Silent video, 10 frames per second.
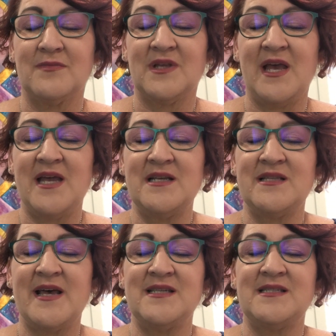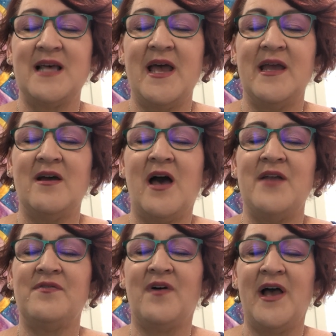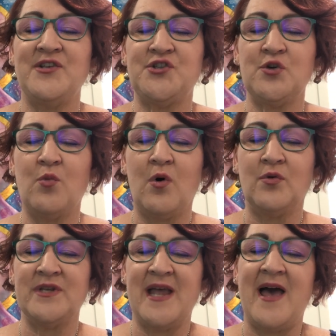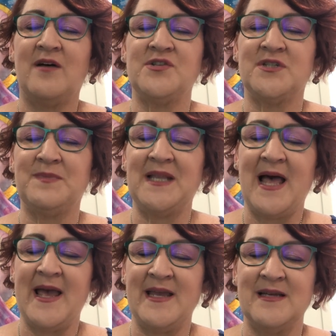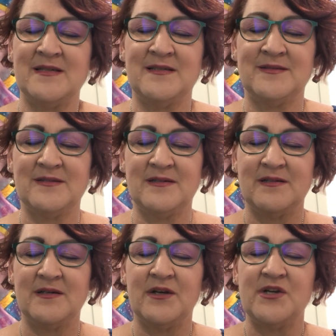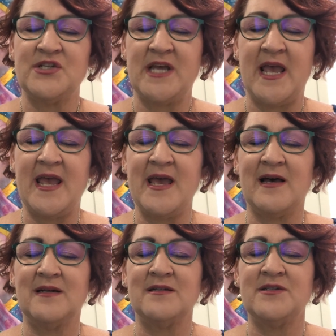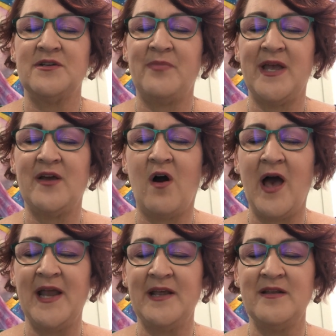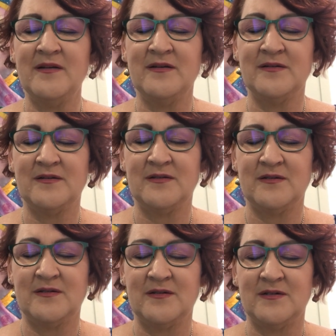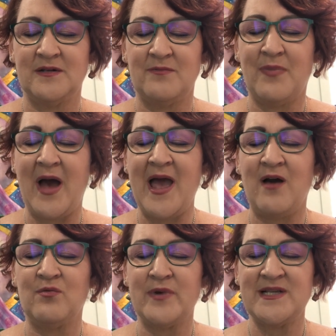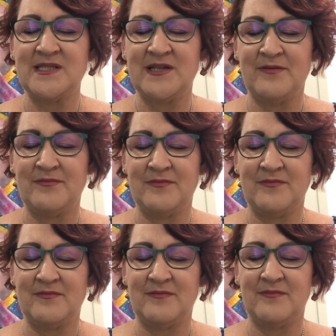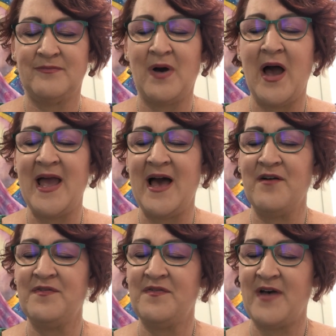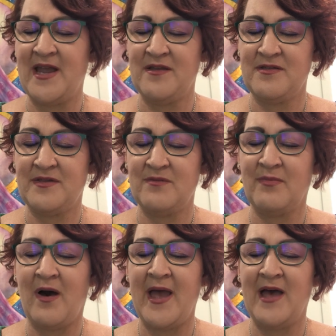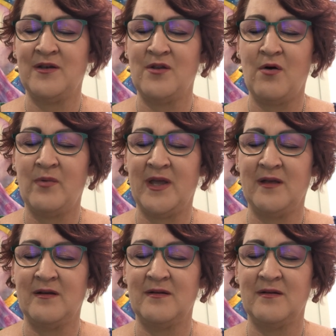And they're saying, I invite you all now to play, to hear, to be guided by our wisdom, by our faith and by our knowing.